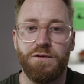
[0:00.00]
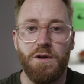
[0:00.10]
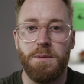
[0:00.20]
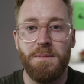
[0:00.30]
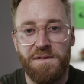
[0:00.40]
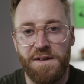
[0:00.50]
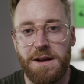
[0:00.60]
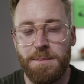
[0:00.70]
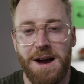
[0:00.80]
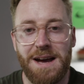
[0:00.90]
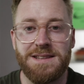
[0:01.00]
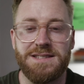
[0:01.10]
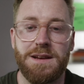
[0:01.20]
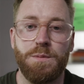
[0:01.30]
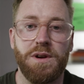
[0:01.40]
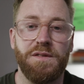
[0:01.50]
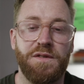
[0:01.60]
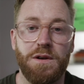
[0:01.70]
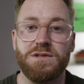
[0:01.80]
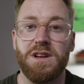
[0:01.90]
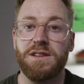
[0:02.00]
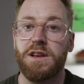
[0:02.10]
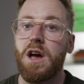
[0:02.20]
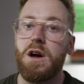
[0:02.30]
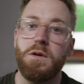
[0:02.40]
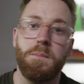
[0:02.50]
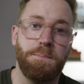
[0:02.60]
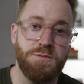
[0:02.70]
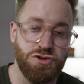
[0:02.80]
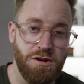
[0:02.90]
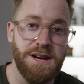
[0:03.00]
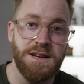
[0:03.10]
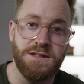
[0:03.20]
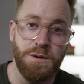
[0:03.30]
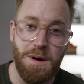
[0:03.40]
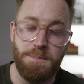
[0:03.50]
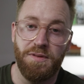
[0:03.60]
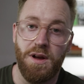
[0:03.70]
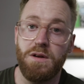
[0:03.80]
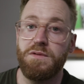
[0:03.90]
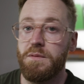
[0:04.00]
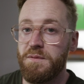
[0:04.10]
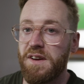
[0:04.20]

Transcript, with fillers: from Figma and see what it feels like to go straight into Webflow from